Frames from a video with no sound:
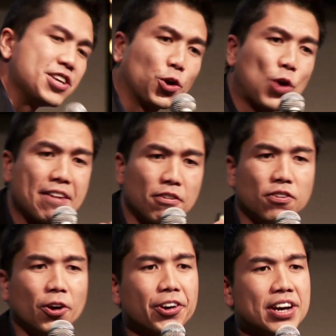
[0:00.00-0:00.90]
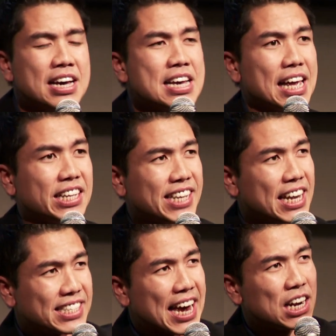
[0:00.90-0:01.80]
and you're grateful for it and
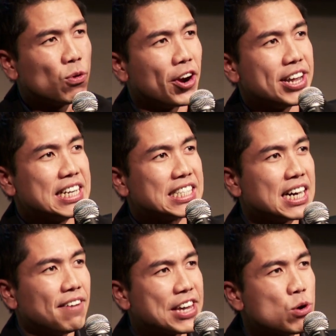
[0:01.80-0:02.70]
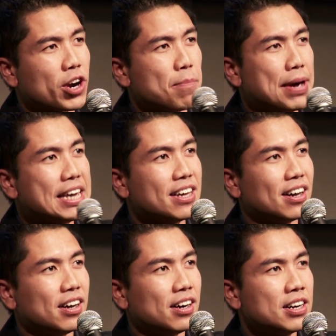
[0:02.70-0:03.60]
see exactly where it is that you want to be,
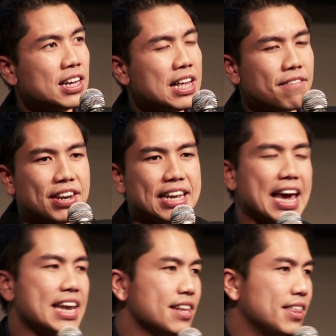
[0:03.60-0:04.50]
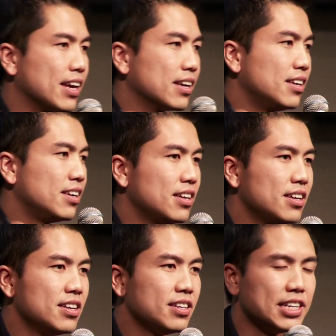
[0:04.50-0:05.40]
then anything
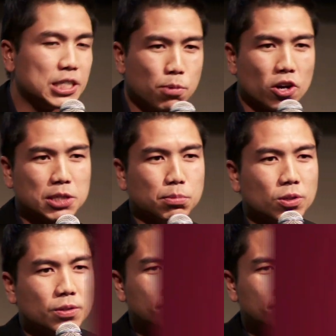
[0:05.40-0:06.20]
is possible.